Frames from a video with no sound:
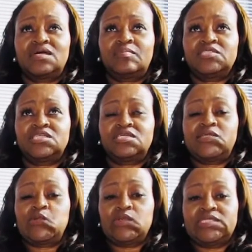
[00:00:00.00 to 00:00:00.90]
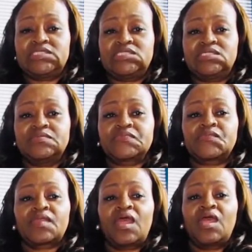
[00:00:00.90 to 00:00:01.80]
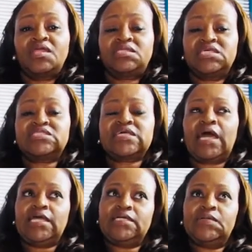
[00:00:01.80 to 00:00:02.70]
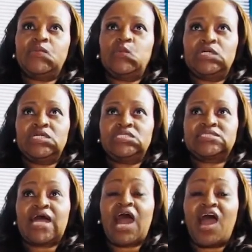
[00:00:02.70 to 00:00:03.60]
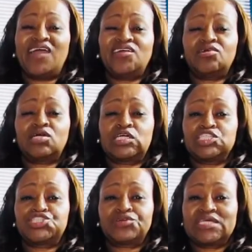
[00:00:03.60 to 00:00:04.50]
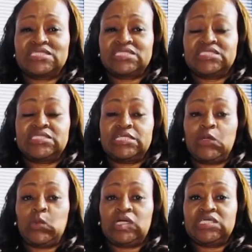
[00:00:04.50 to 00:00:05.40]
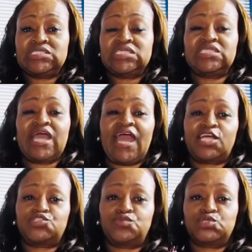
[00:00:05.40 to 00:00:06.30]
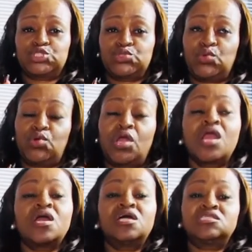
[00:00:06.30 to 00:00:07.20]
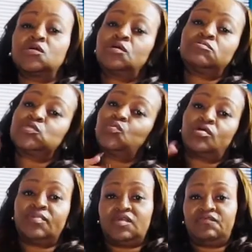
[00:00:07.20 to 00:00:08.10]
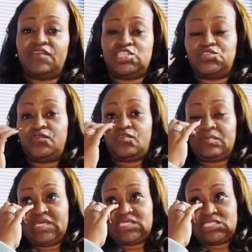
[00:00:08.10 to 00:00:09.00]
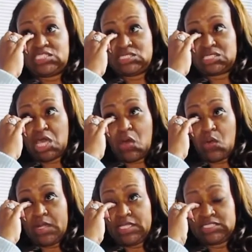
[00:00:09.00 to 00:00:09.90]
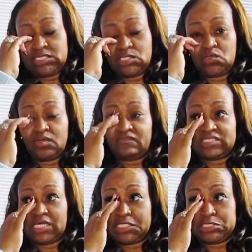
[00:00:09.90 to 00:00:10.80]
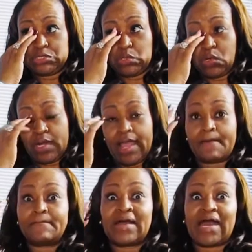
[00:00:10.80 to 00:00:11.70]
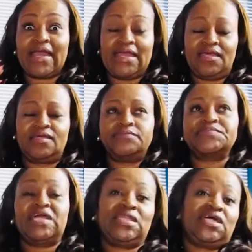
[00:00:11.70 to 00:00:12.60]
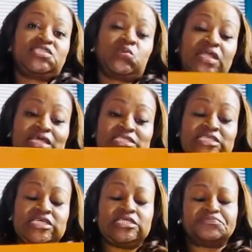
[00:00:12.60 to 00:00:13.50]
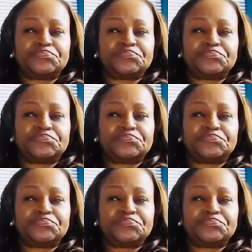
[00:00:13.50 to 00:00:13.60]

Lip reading: particular reason, this item was higher on Tressie's than it was in the actual store. So it was more beneficial for me to just go into the Louis Vuitton store and buy it. And that's what I did.